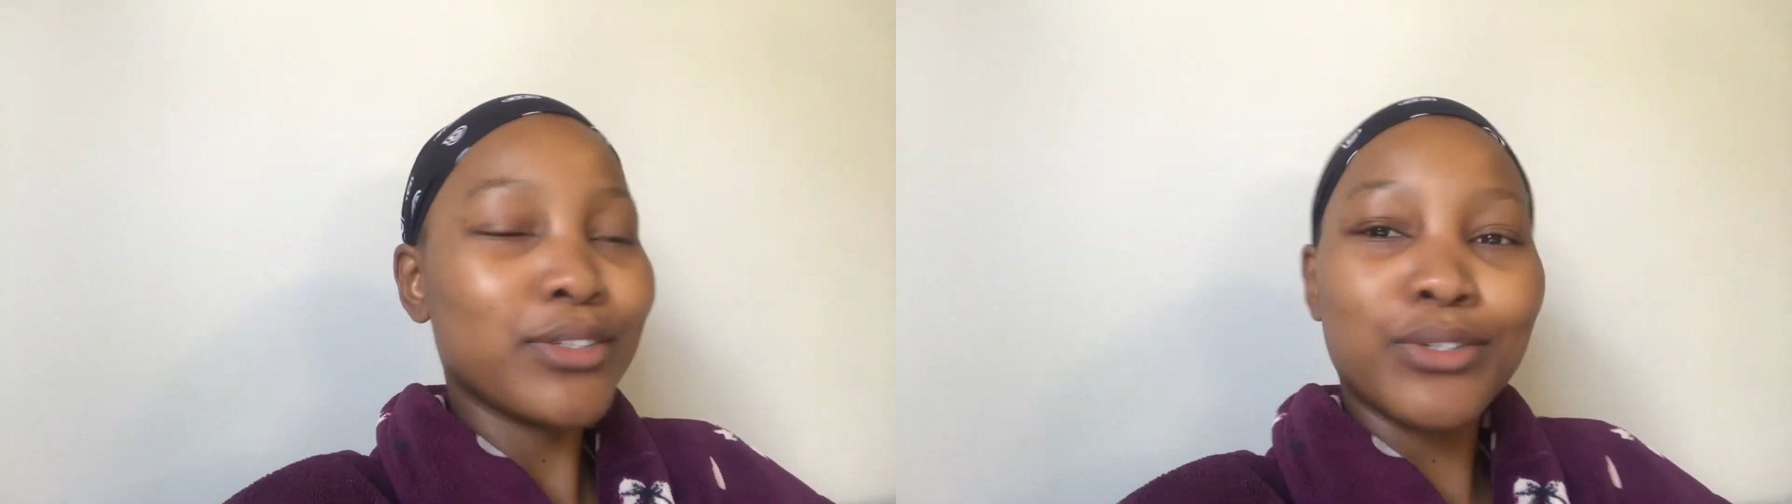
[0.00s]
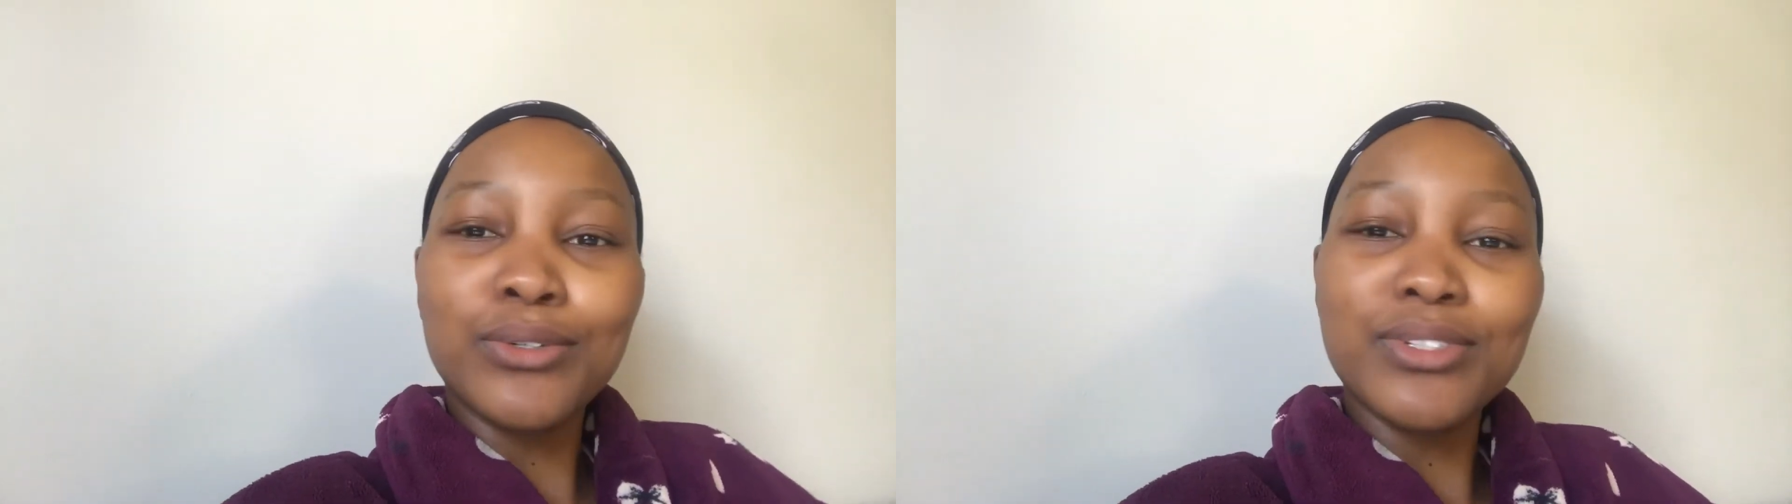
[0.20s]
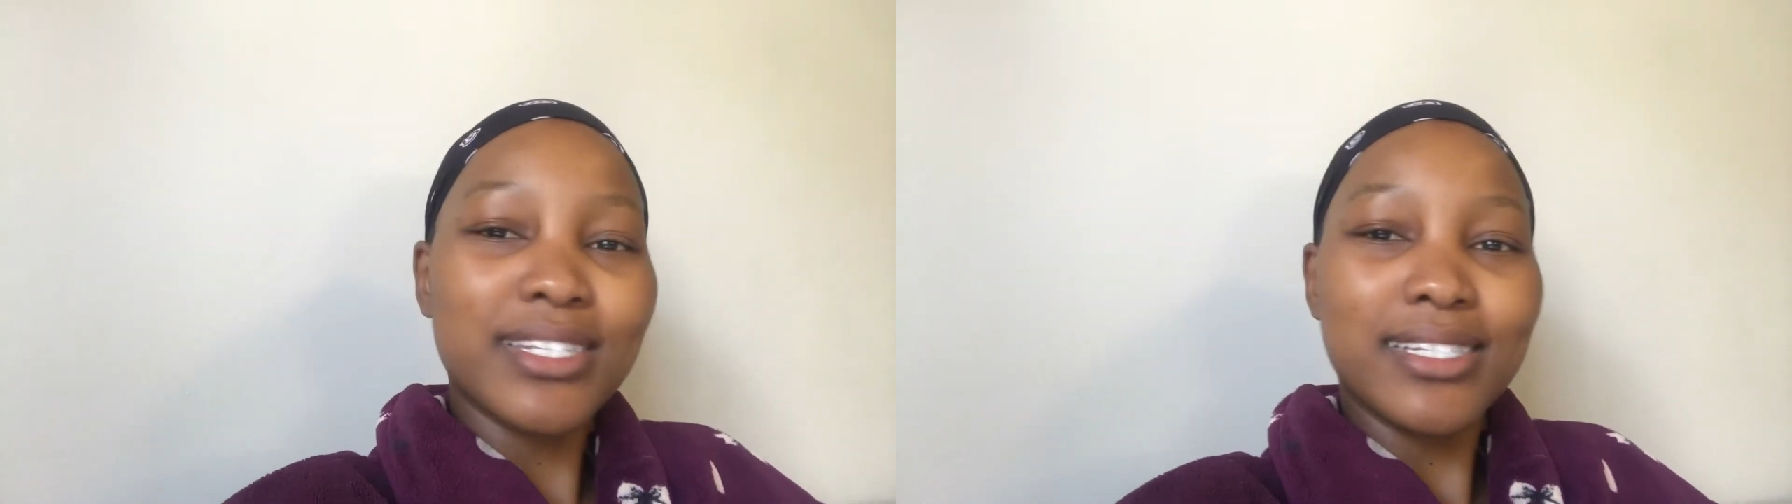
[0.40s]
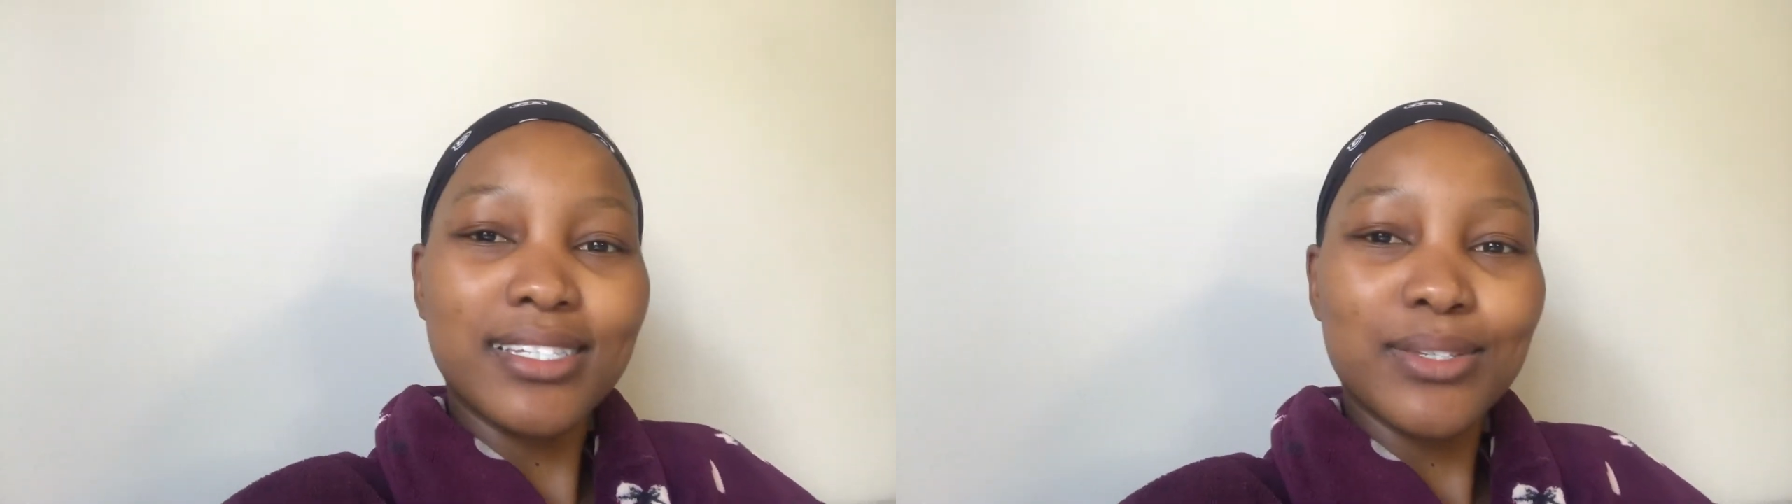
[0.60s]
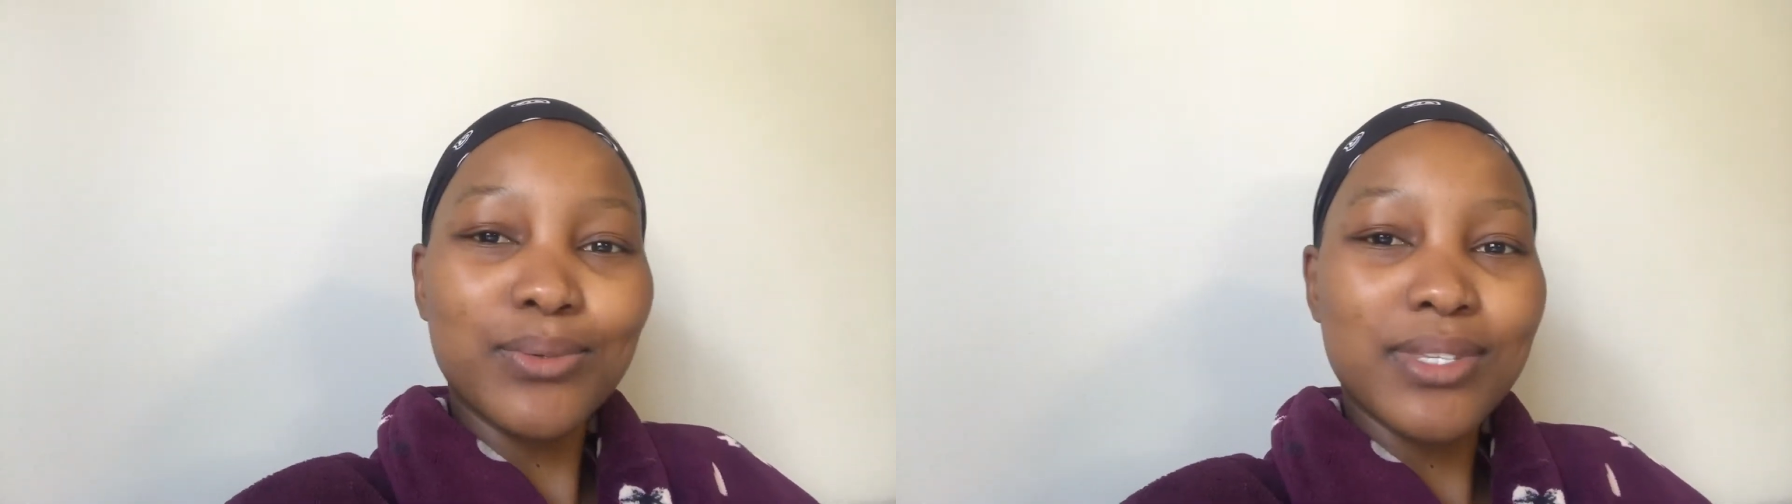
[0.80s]

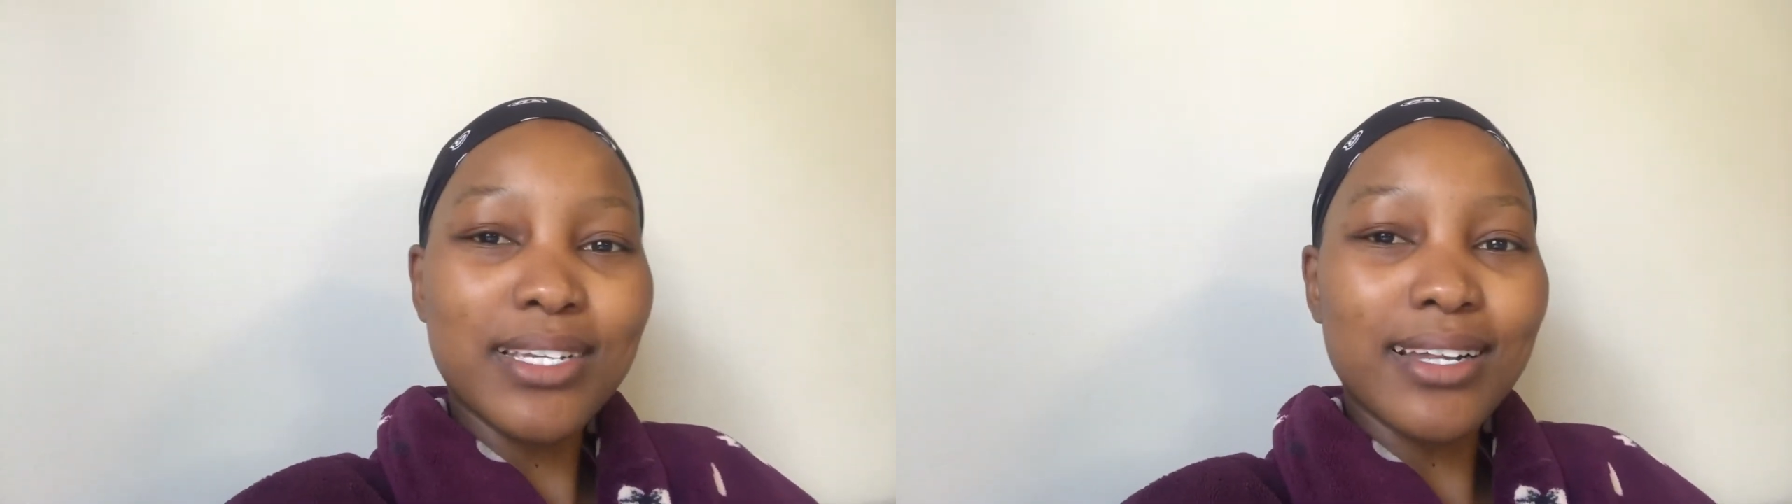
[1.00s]
useless to